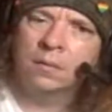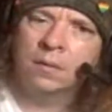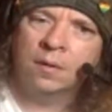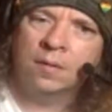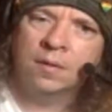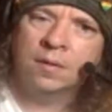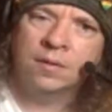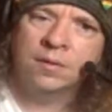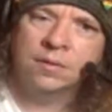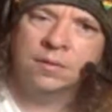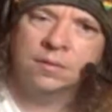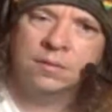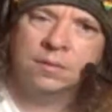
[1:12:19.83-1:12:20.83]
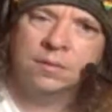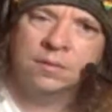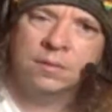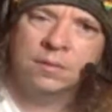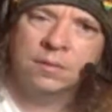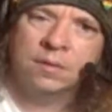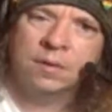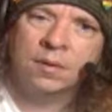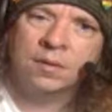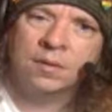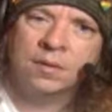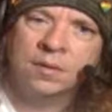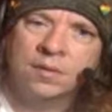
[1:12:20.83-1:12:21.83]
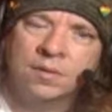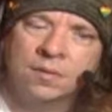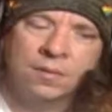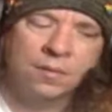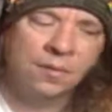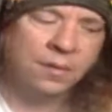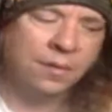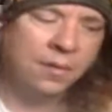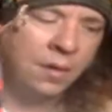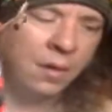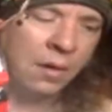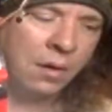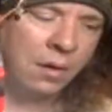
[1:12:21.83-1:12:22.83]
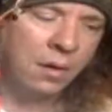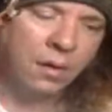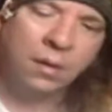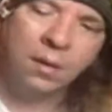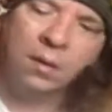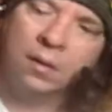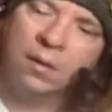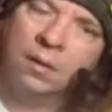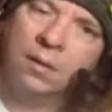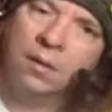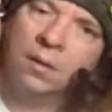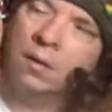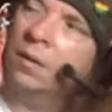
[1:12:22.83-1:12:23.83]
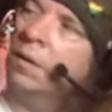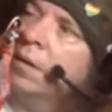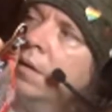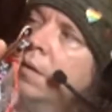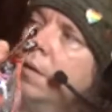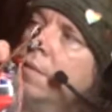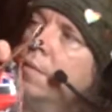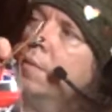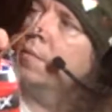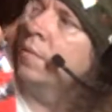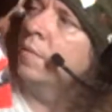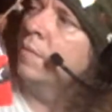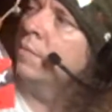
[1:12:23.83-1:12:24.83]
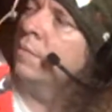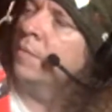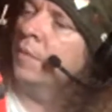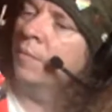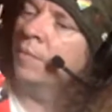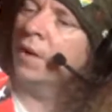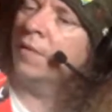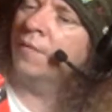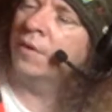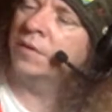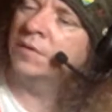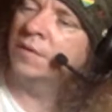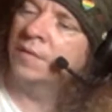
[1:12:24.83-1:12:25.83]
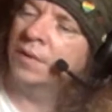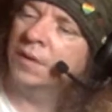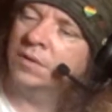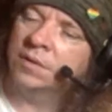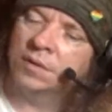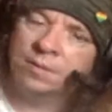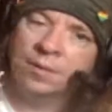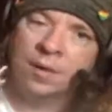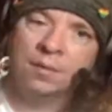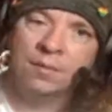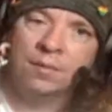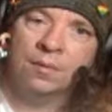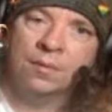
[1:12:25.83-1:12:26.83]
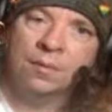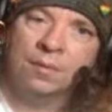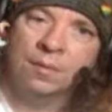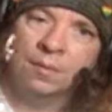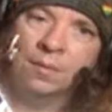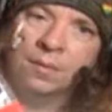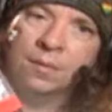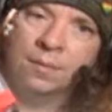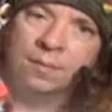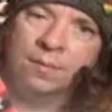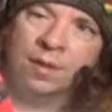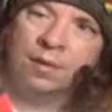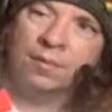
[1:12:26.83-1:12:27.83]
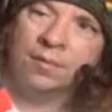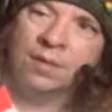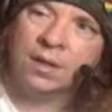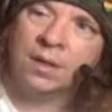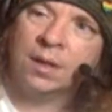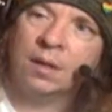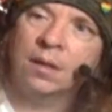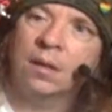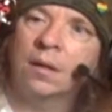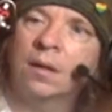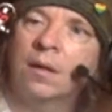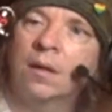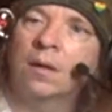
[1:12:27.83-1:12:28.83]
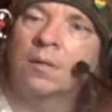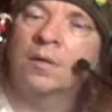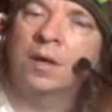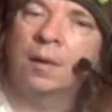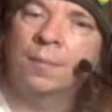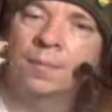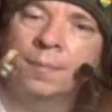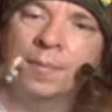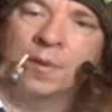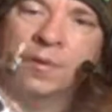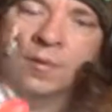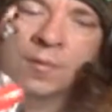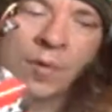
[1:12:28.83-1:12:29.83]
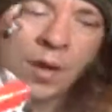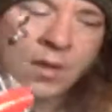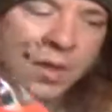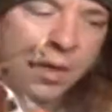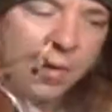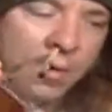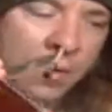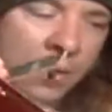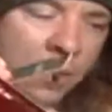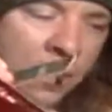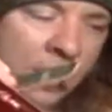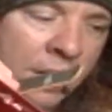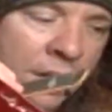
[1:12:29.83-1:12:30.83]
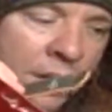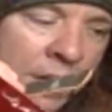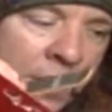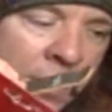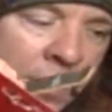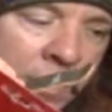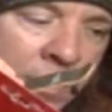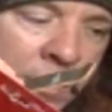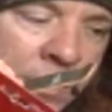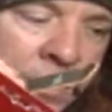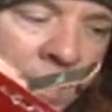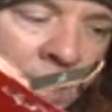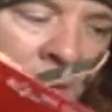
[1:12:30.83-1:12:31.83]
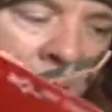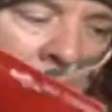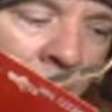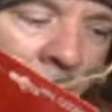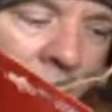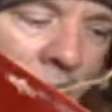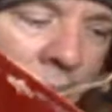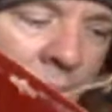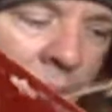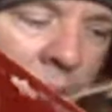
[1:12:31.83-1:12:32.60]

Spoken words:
like this little car and the red version of this and my old tech deck on top. Ryan Sheckler tech deck.